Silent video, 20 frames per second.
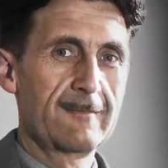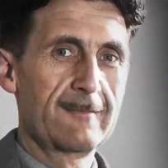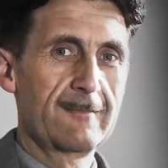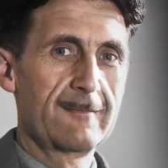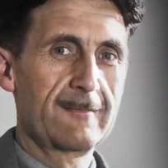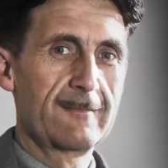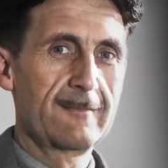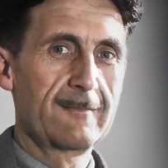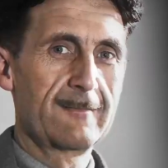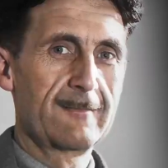
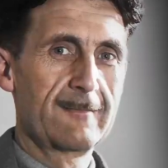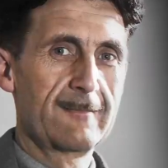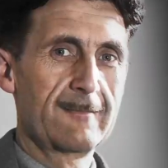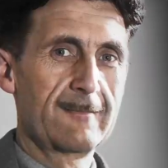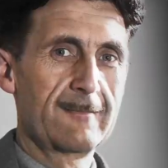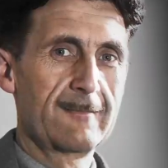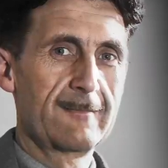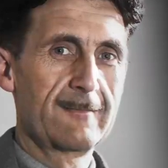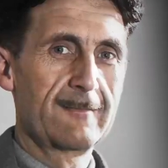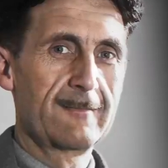
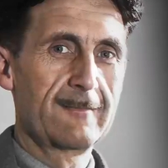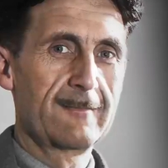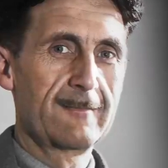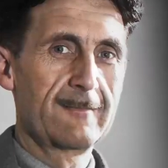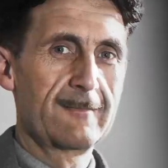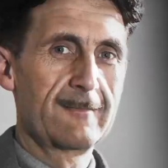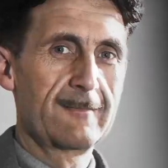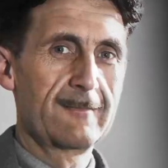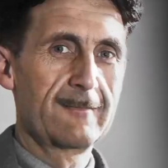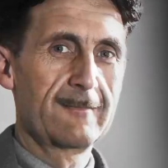
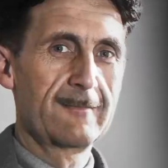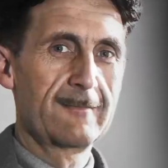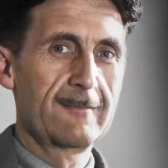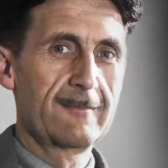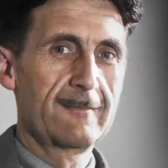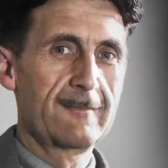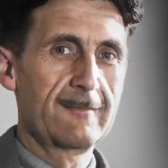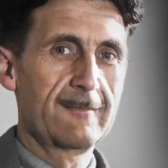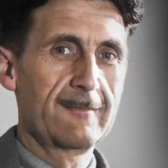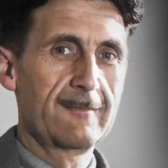[no speech]